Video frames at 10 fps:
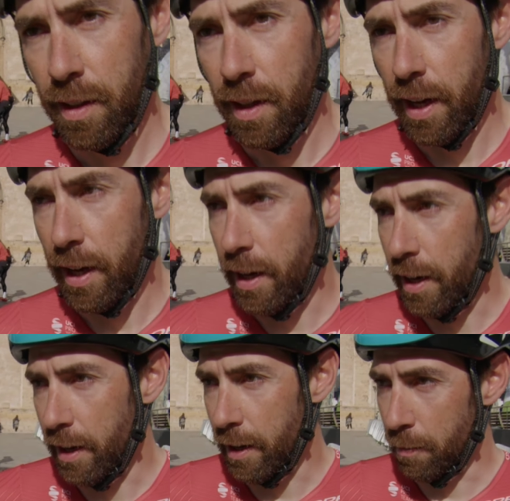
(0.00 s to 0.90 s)

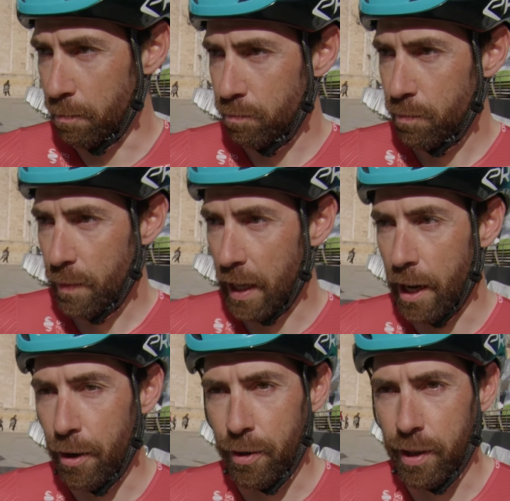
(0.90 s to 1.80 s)

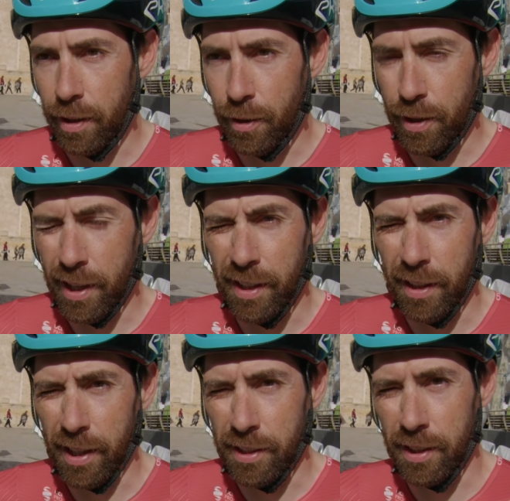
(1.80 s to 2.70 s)
I already
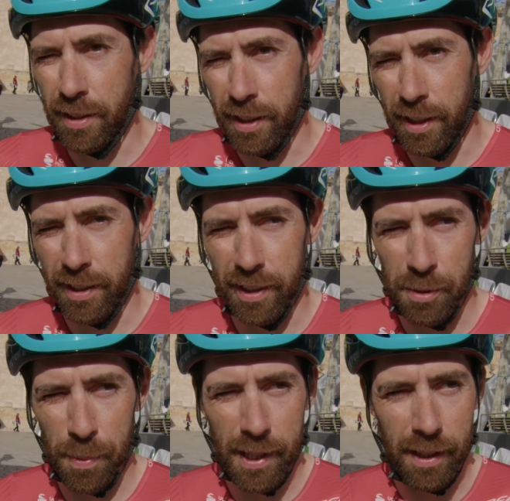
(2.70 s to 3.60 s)
raced in
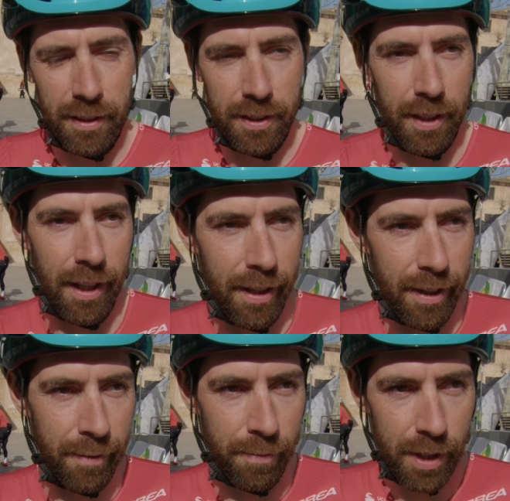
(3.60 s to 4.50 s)
this weekend,
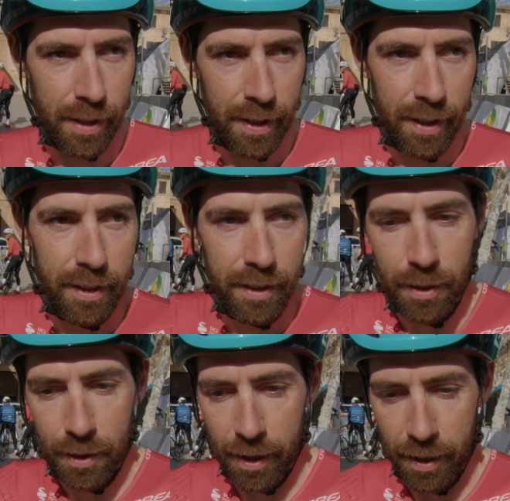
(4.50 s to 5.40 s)

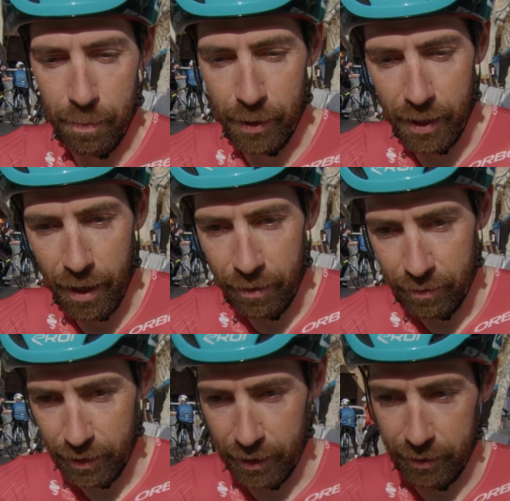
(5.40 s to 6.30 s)
but yeah,
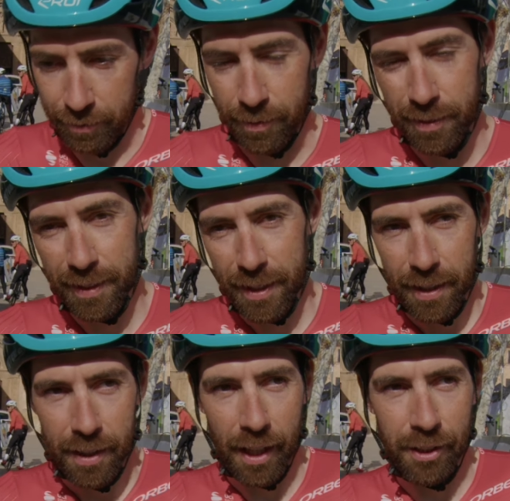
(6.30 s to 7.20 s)

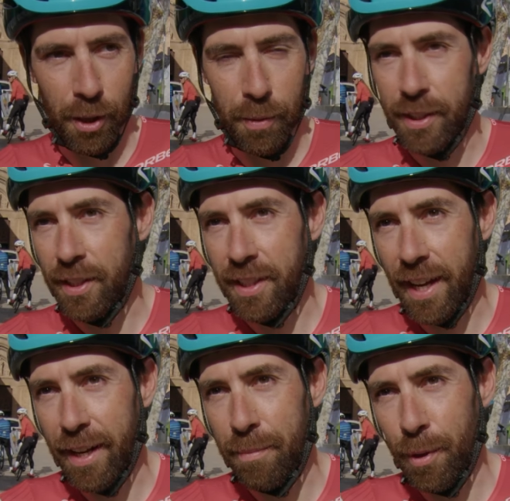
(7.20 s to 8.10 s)
it's always a
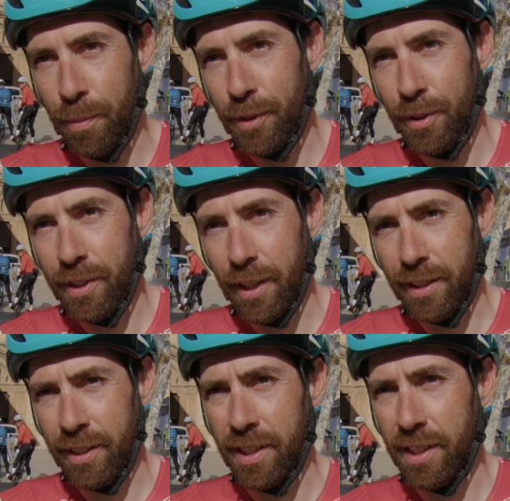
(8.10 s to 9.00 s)
scary moment to start
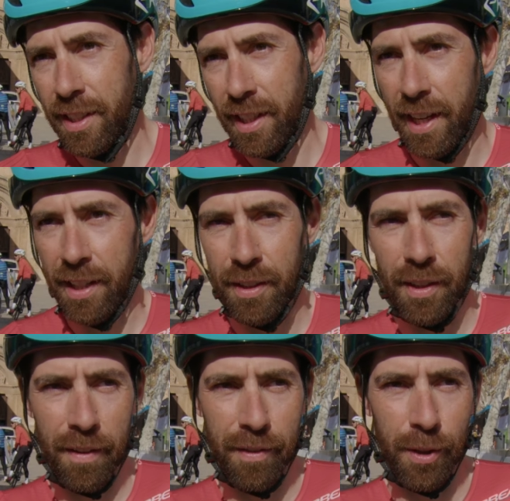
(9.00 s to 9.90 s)
the season again. You
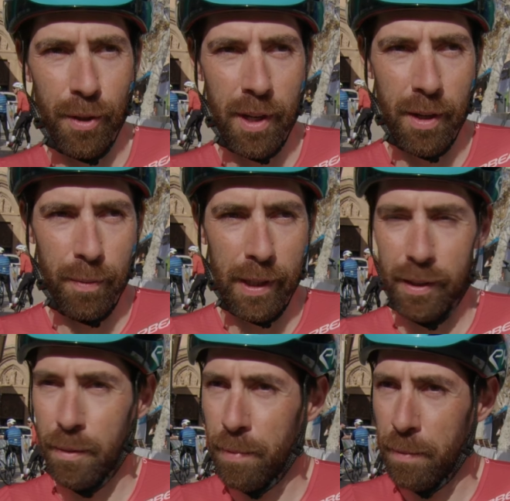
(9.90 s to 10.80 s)
never know how well
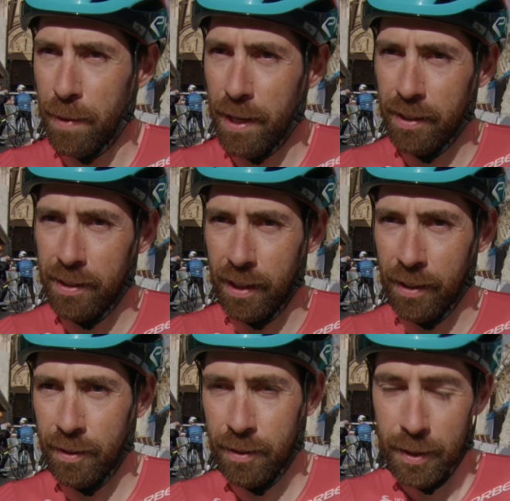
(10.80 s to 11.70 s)
you prepared, and